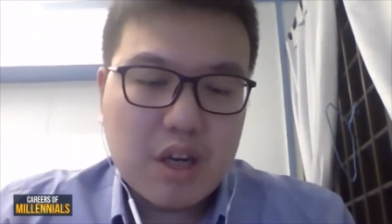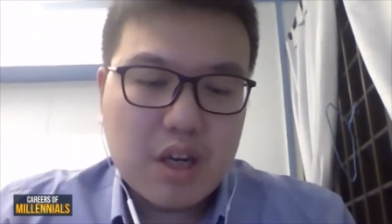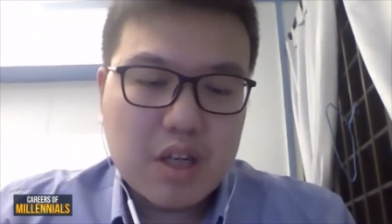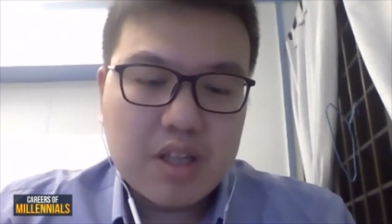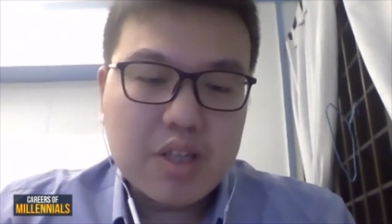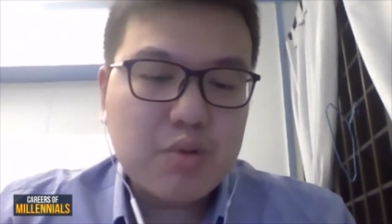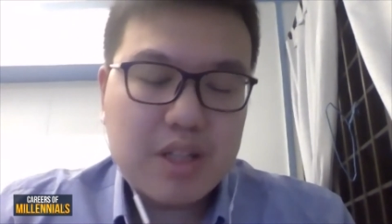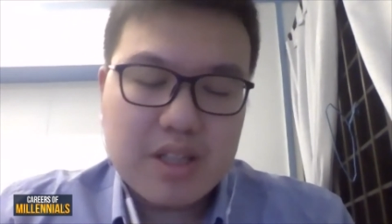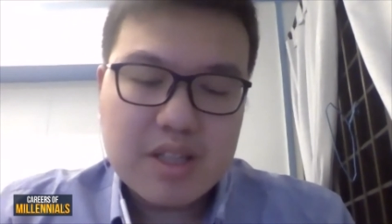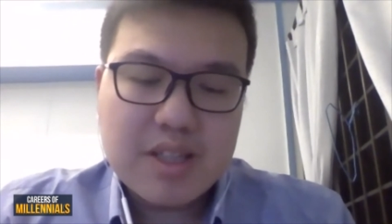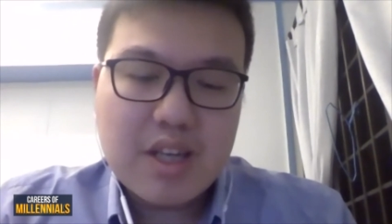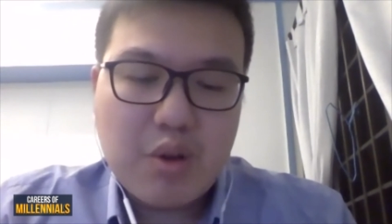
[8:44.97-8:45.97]
He has to
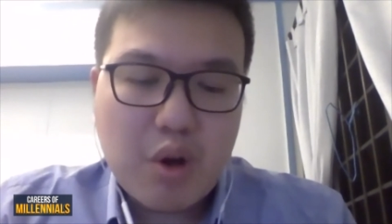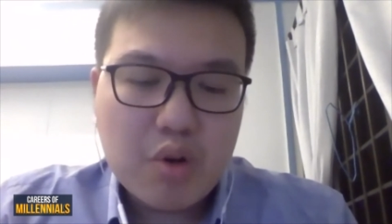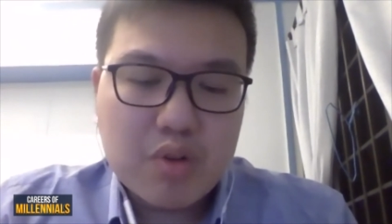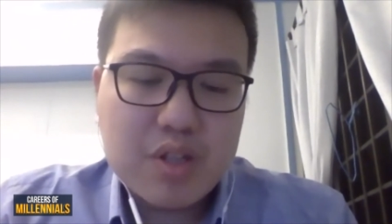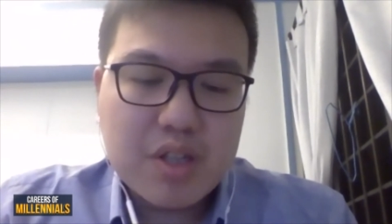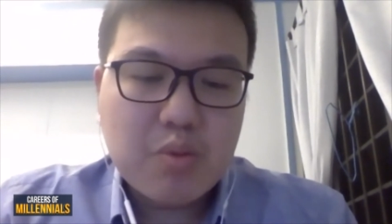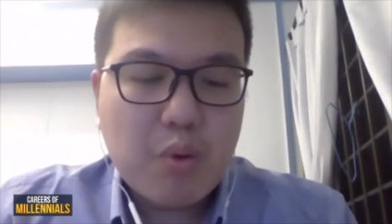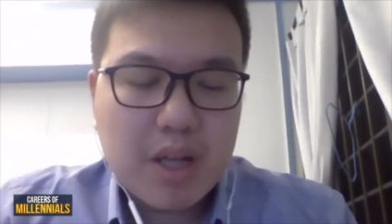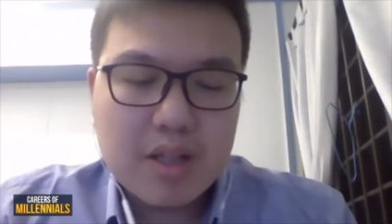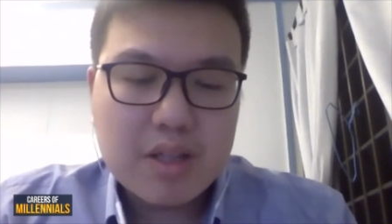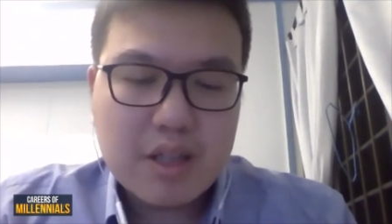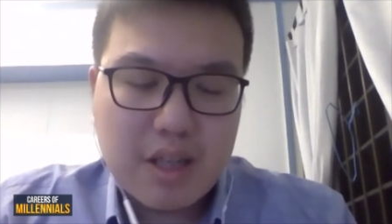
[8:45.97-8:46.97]
understand all these.
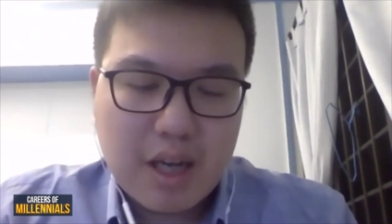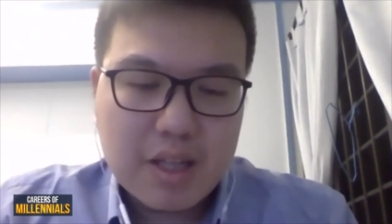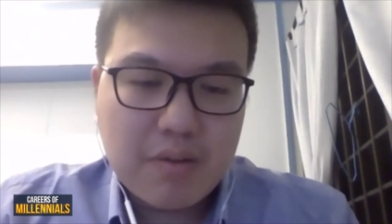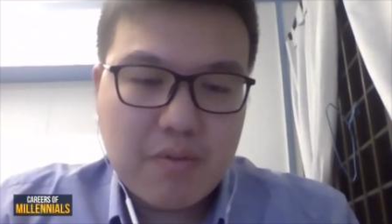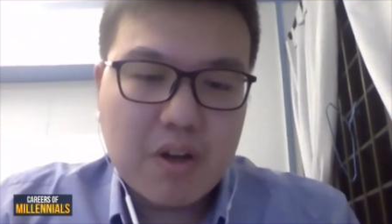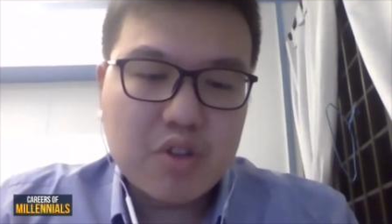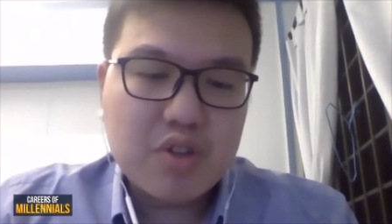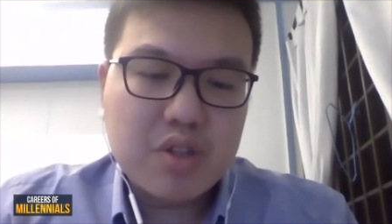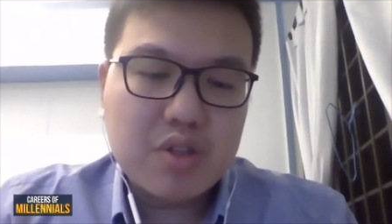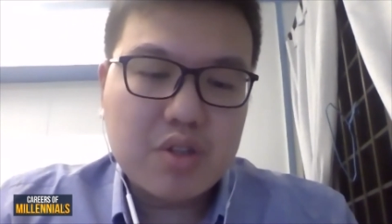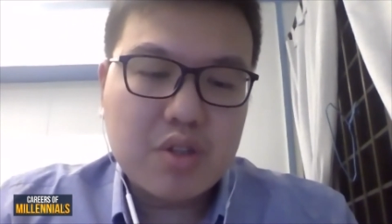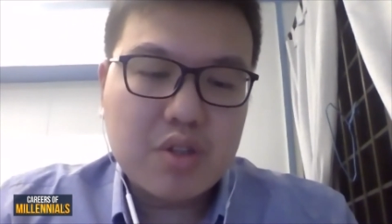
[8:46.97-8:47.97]
What are the
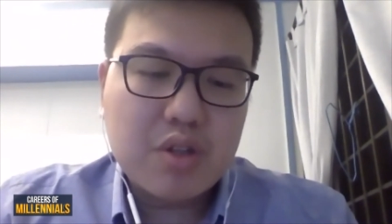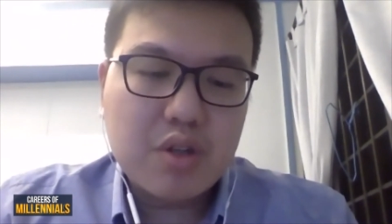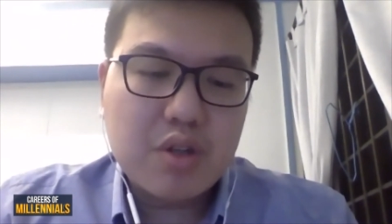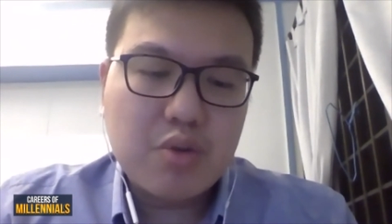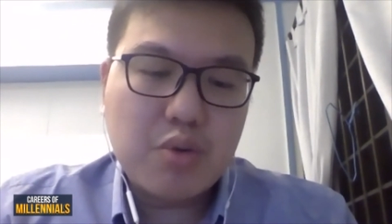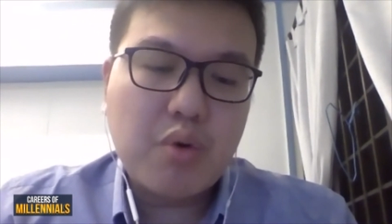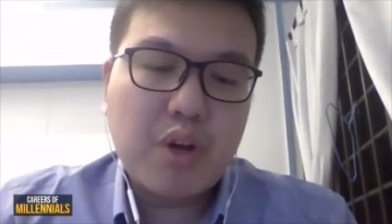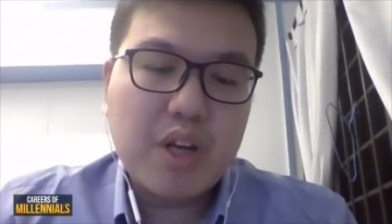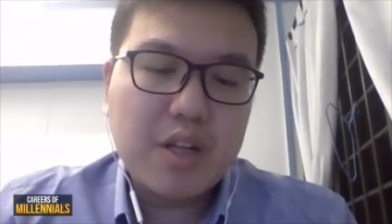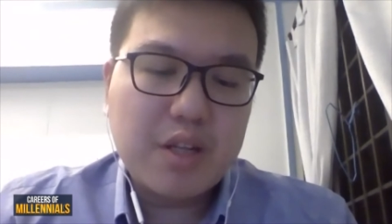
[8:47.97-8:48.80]
functions to create?